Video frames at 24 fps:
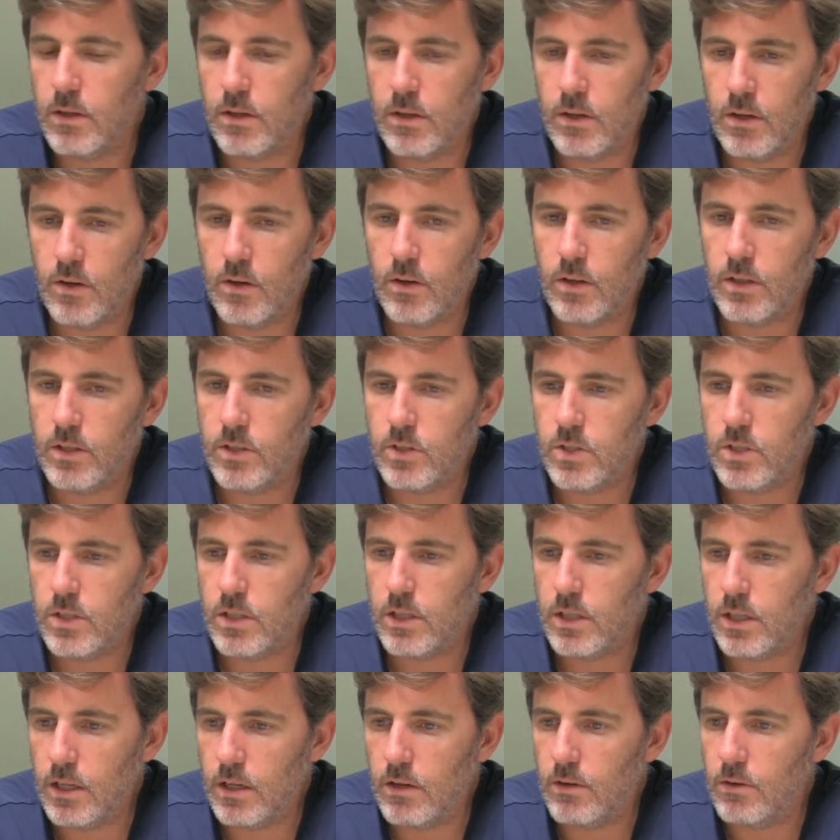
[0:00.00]
The knowledge
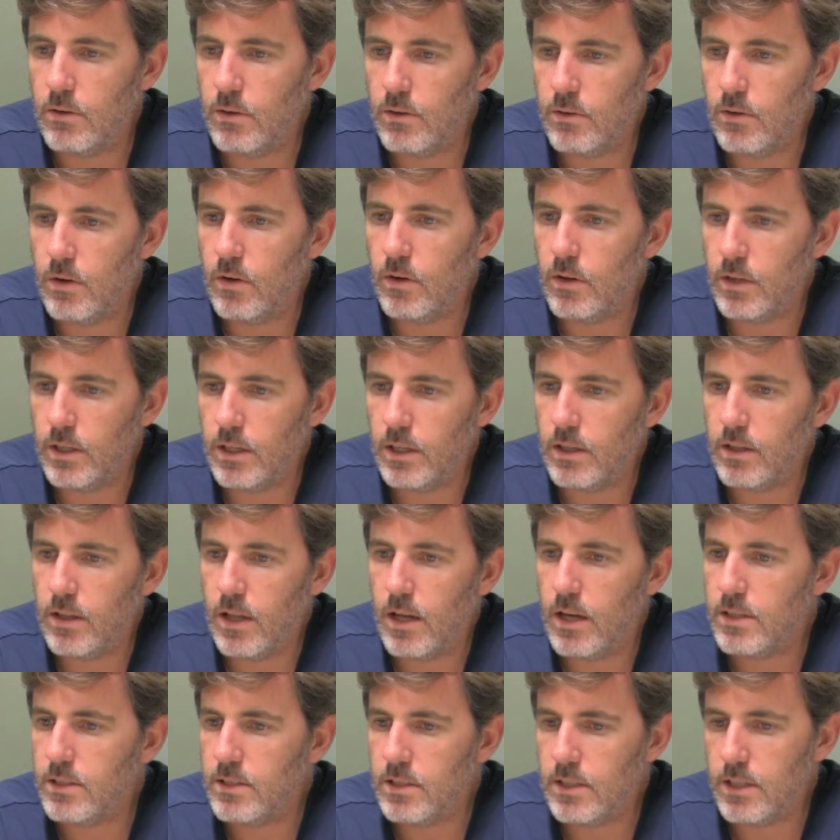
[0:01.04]
that you're going to enrol in a
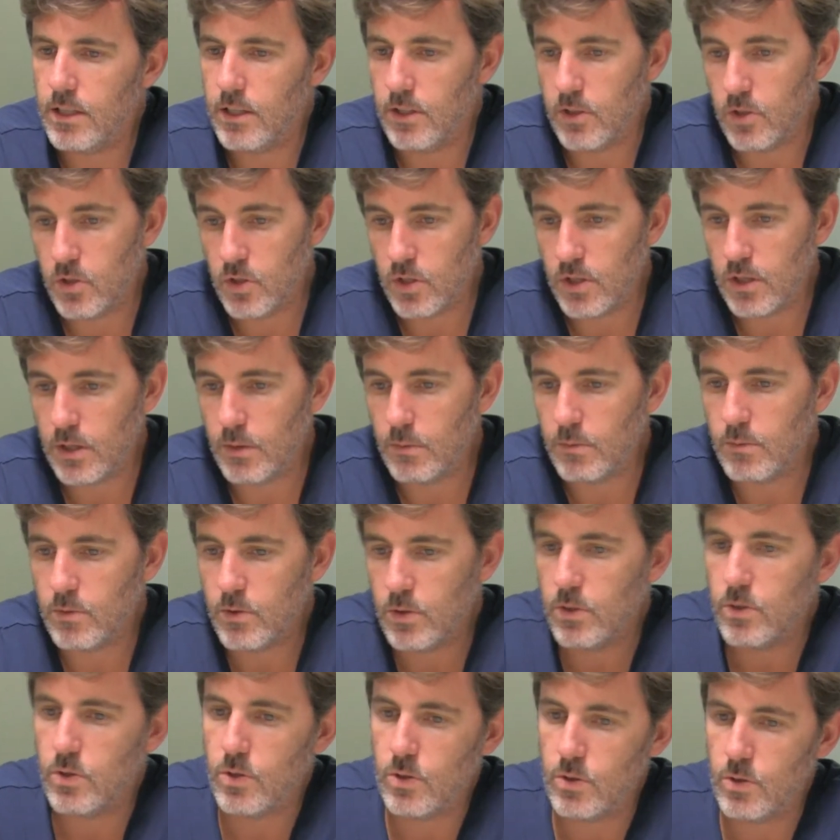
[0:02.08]
class, you're going to turn up
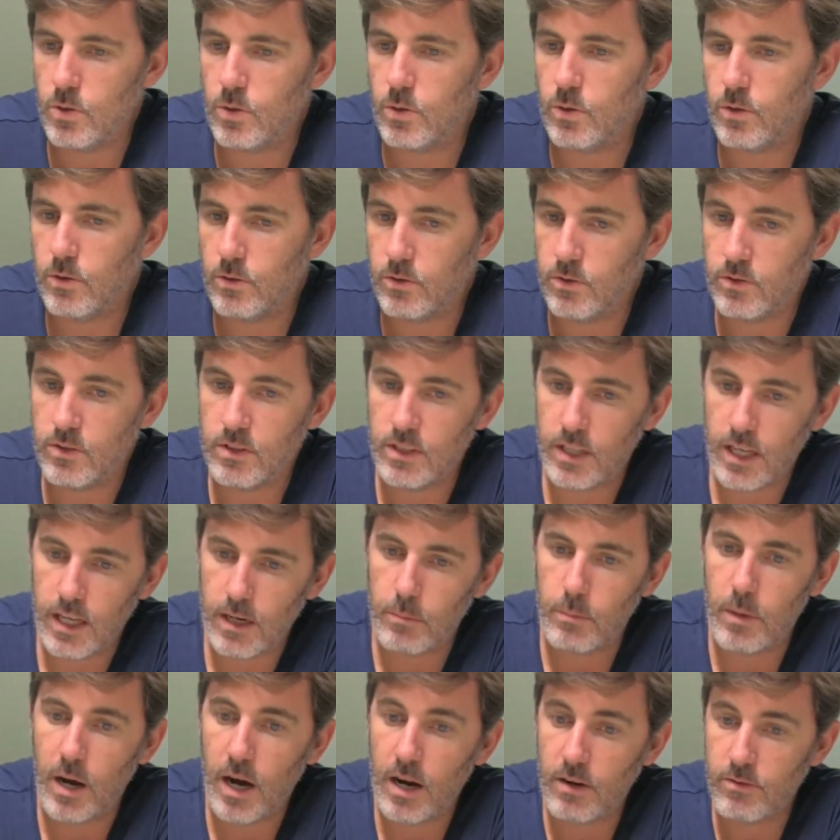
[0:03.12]
to tutorials and get
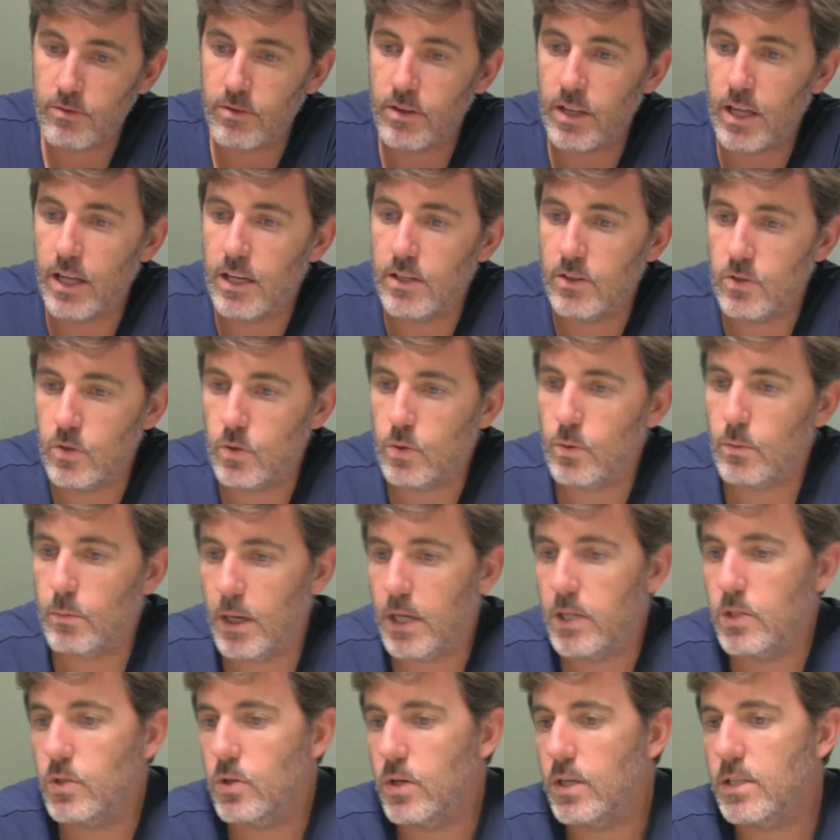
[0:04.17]
a mark for that, and do a
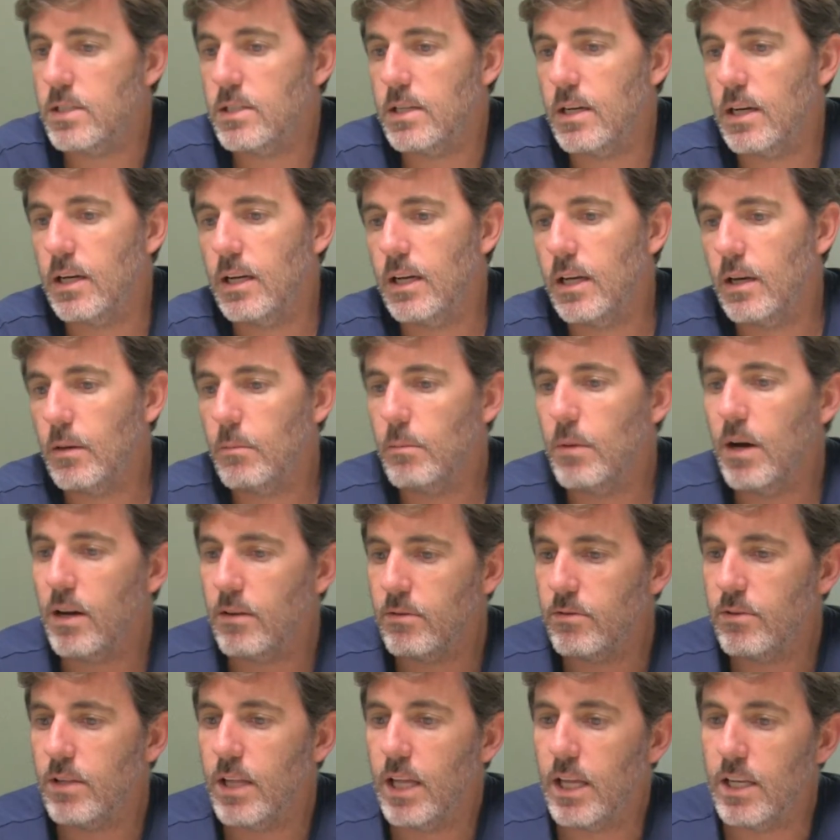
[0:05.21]
major essay and get a
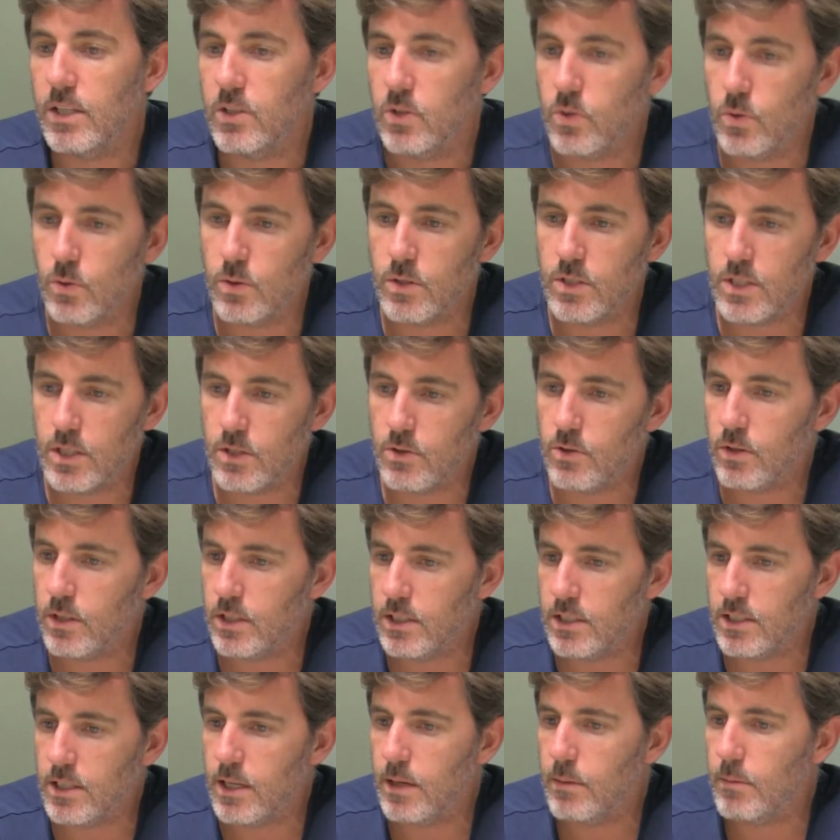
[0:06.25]
mark for that, and do a central
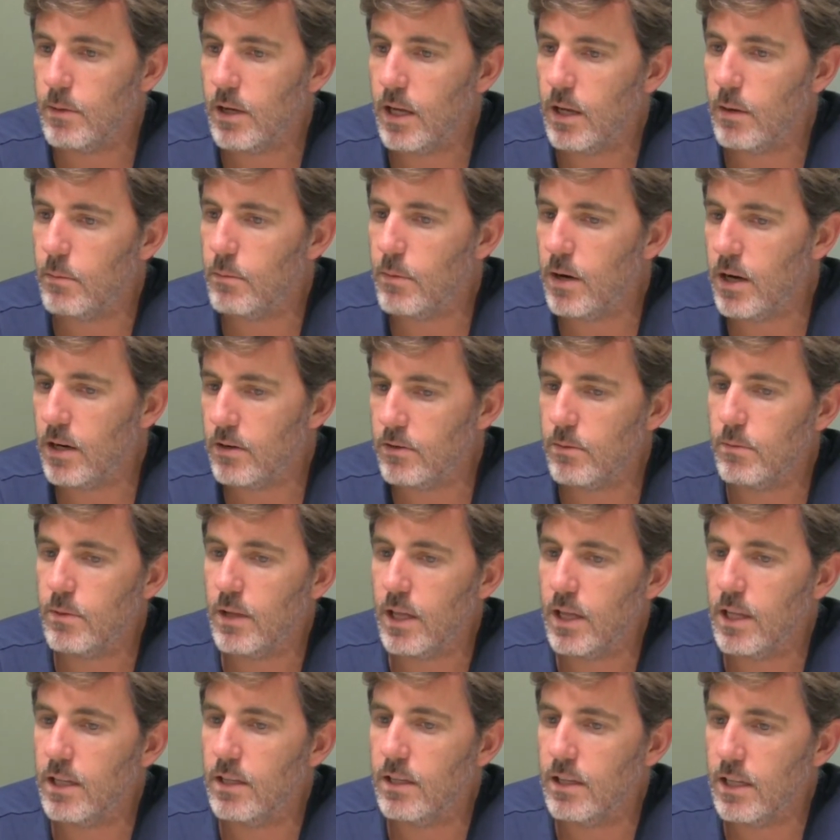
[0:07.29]
exam and get a mark from
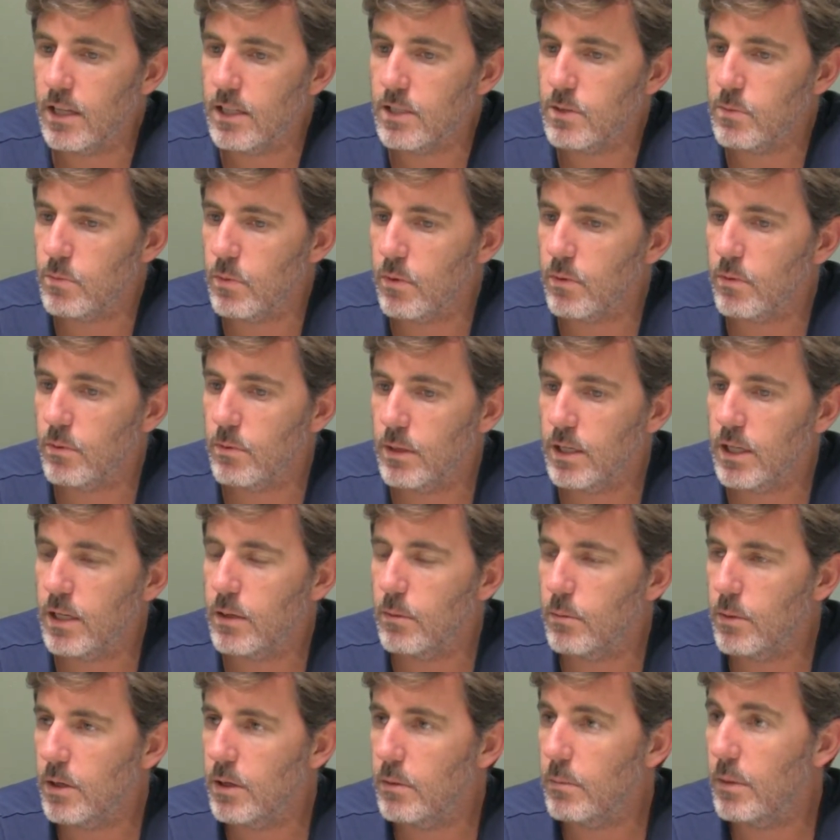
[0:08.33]
that, and that's probably
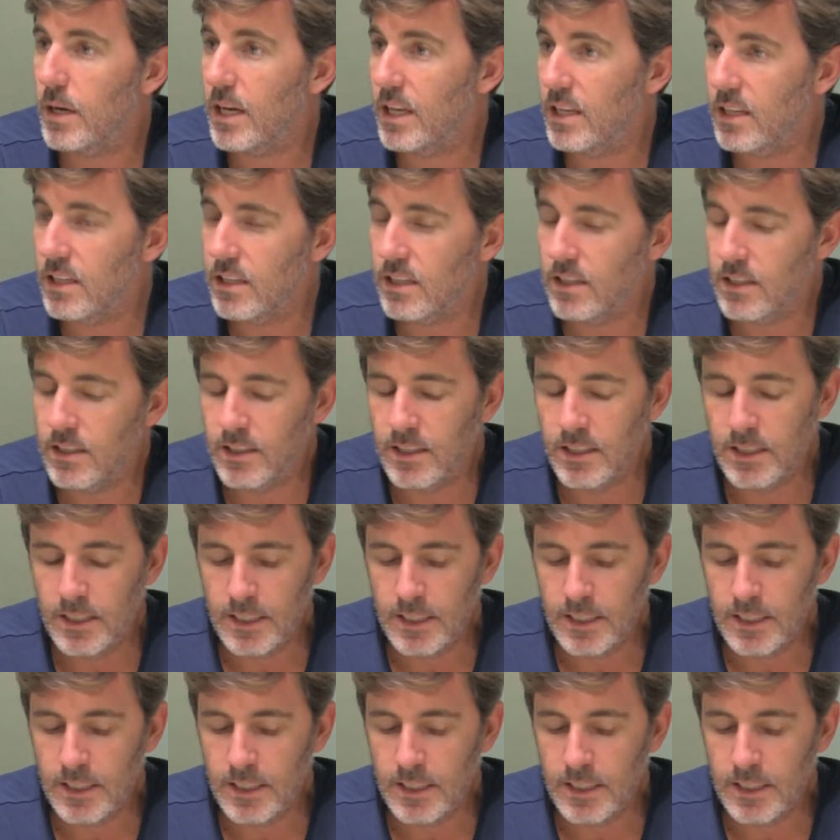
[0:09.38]
going to be about it.